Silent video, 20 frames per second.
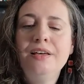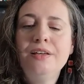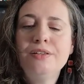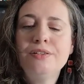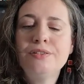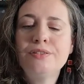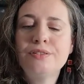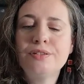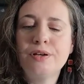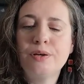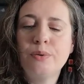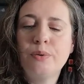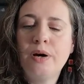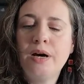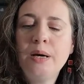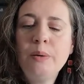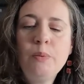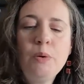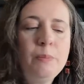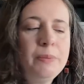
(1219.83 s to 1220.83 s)
So I
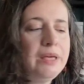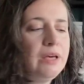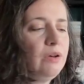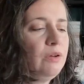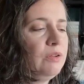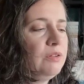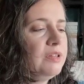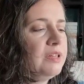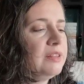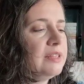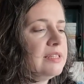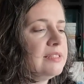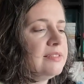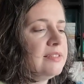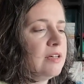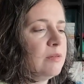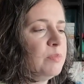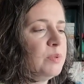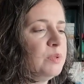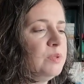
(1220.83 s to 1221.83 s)
will be holding this
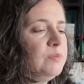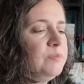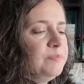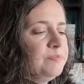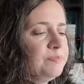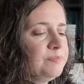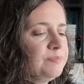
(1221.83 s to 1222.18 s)
double.